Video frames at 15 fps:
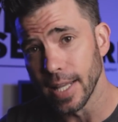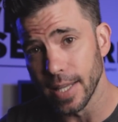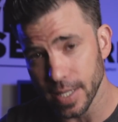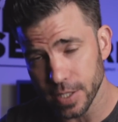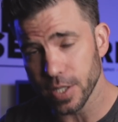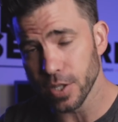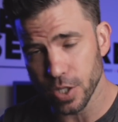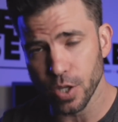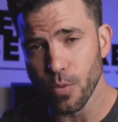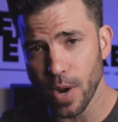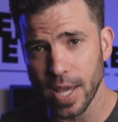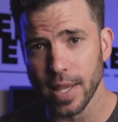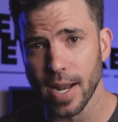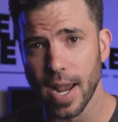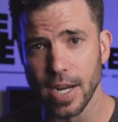this is the
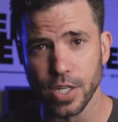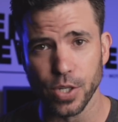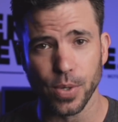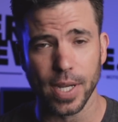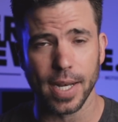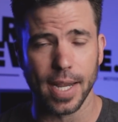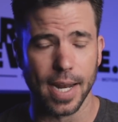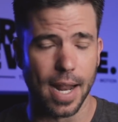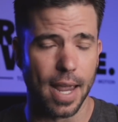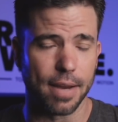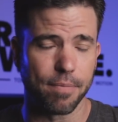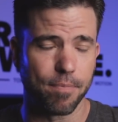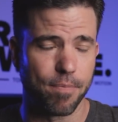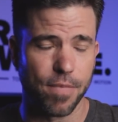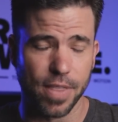way that I do it. And
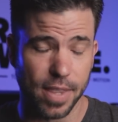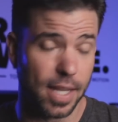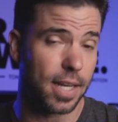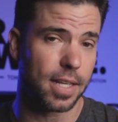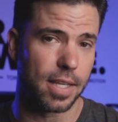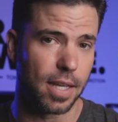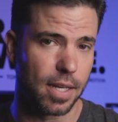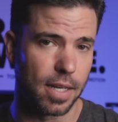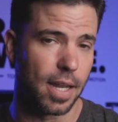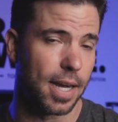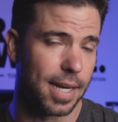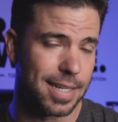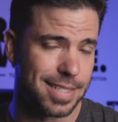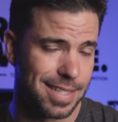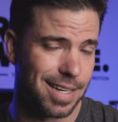I think that,
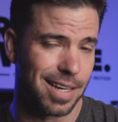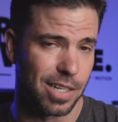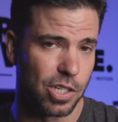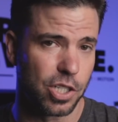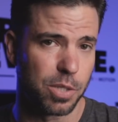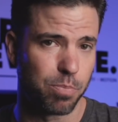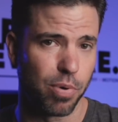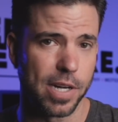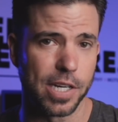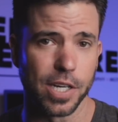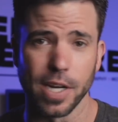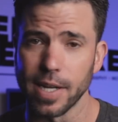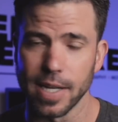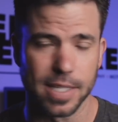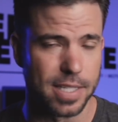like I said, it looks pretty
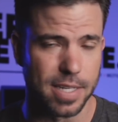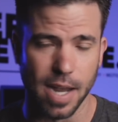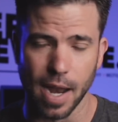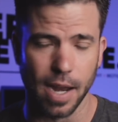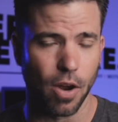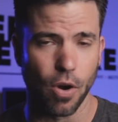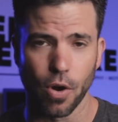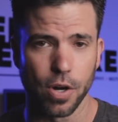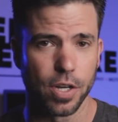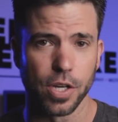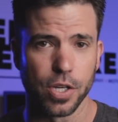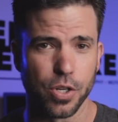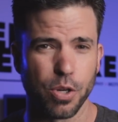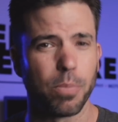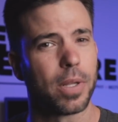good. It's not hard to
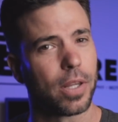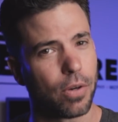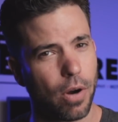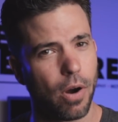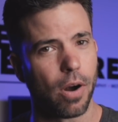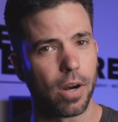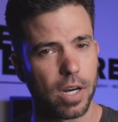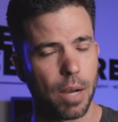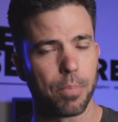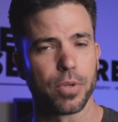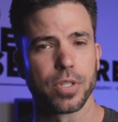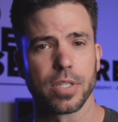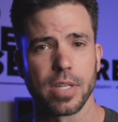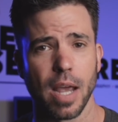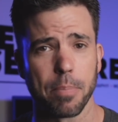do, but there are a couple
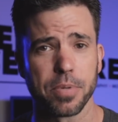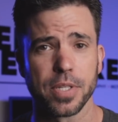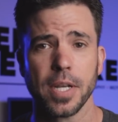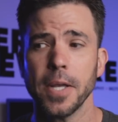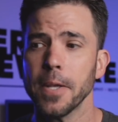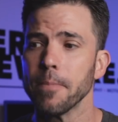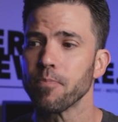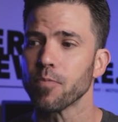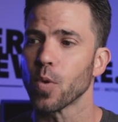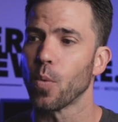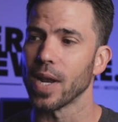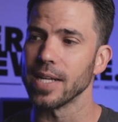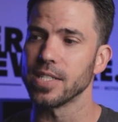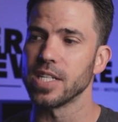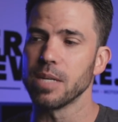steps.
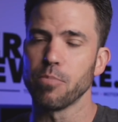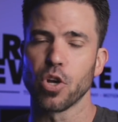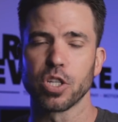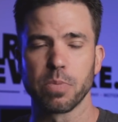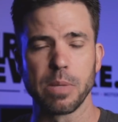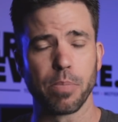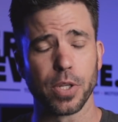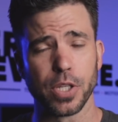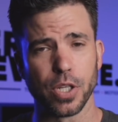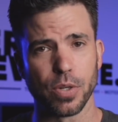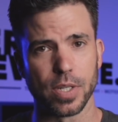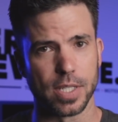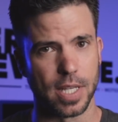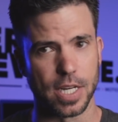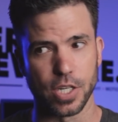What I see most people do
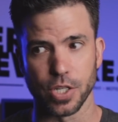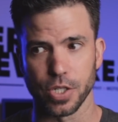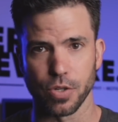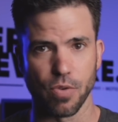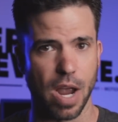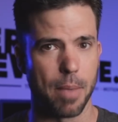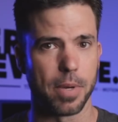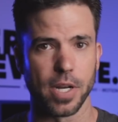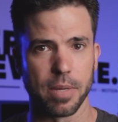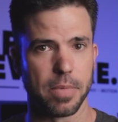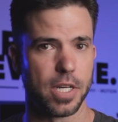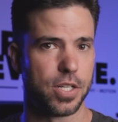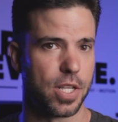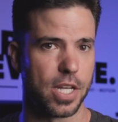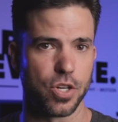is they just grab an
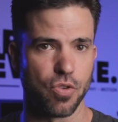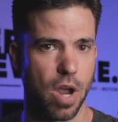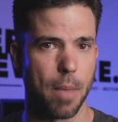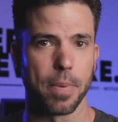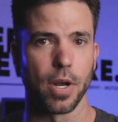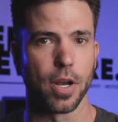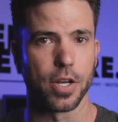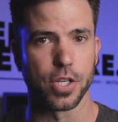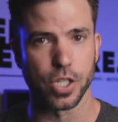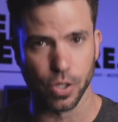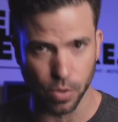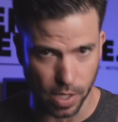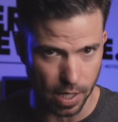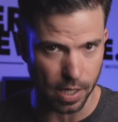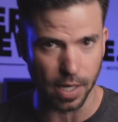image, they drop it on the
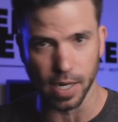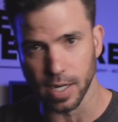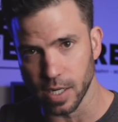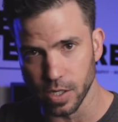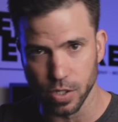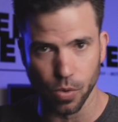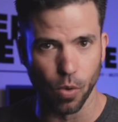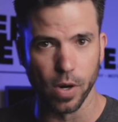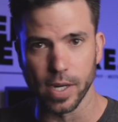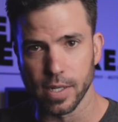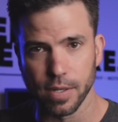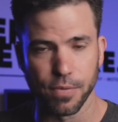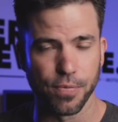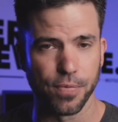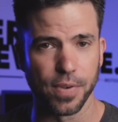screen, they contort it
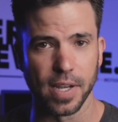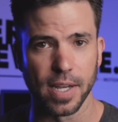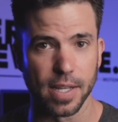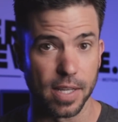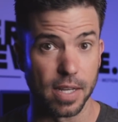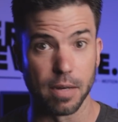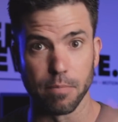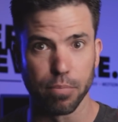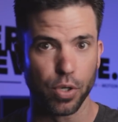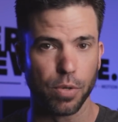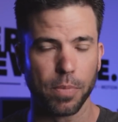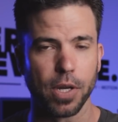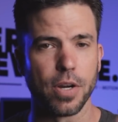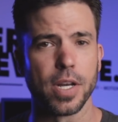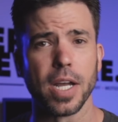to fit, and then
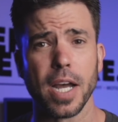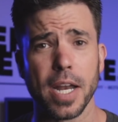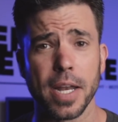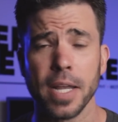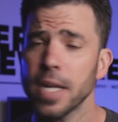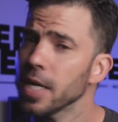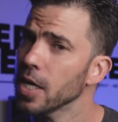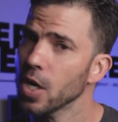boom, they're done,